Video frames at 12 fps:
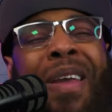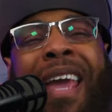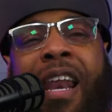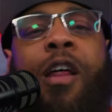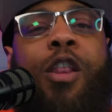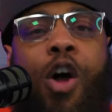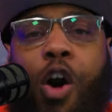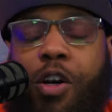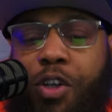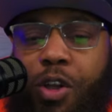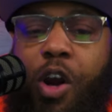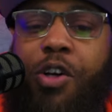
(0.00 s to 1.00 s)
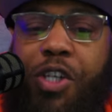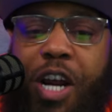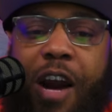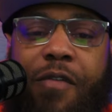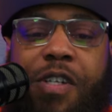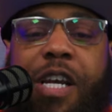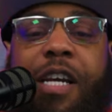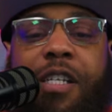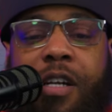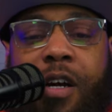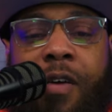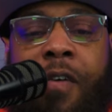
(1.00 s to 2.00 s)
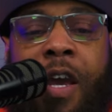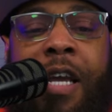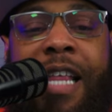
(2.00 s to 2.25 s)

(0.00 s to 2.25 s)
in a larger conversation of